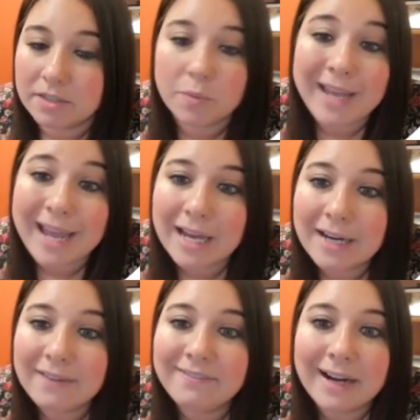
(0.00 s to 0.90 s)
So we
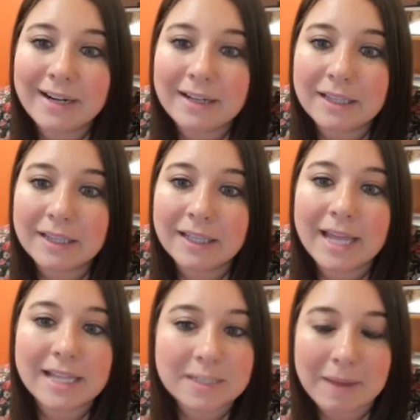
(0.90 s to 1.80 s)
can't final
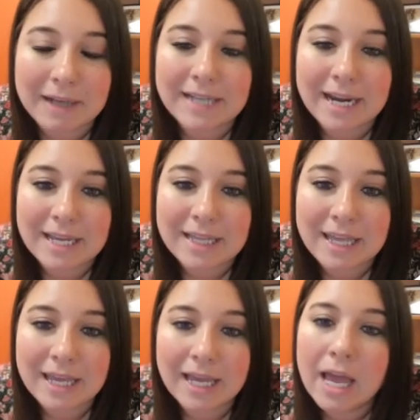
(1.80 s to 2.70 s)
inspect
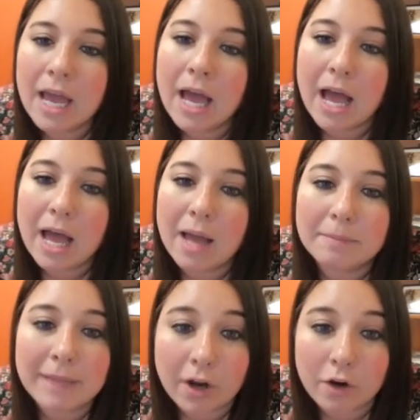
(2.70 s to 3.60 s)
anything
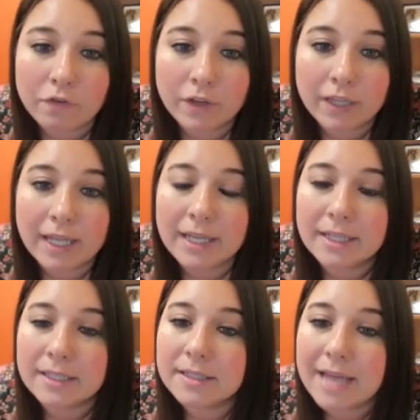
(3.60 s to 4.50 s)
like our
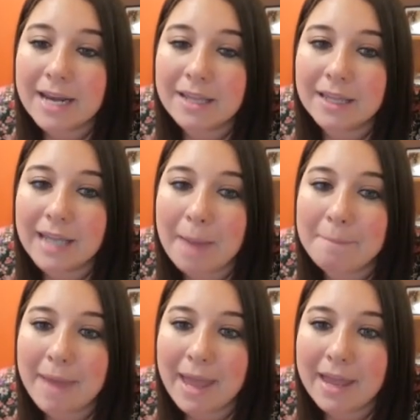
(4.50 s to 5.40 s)
fillings, anything that
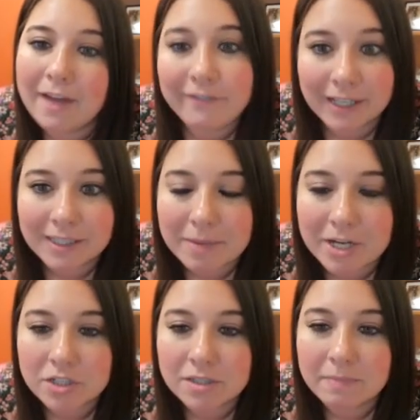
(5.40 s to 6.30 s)
may affect a
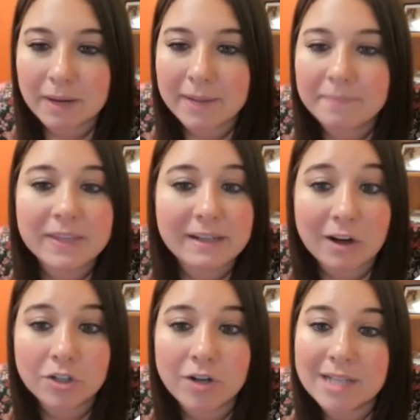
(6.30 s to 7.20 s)
patient's bite. The
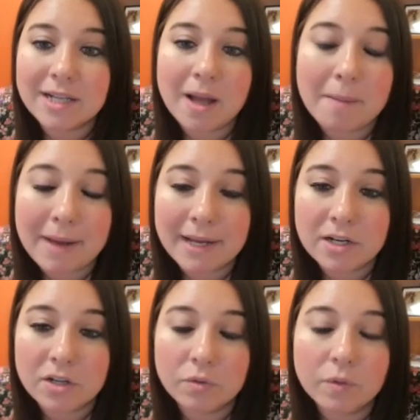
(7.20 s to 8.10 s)
doctor has to come back
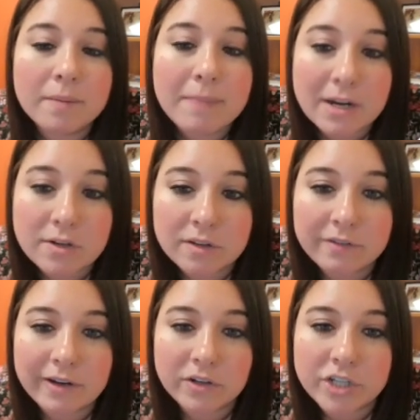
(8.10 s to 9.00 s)
into the room and do the
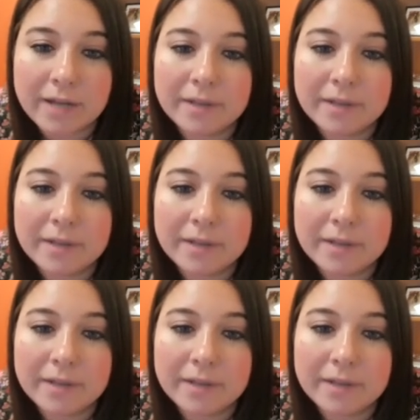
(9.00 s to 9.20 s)
final check.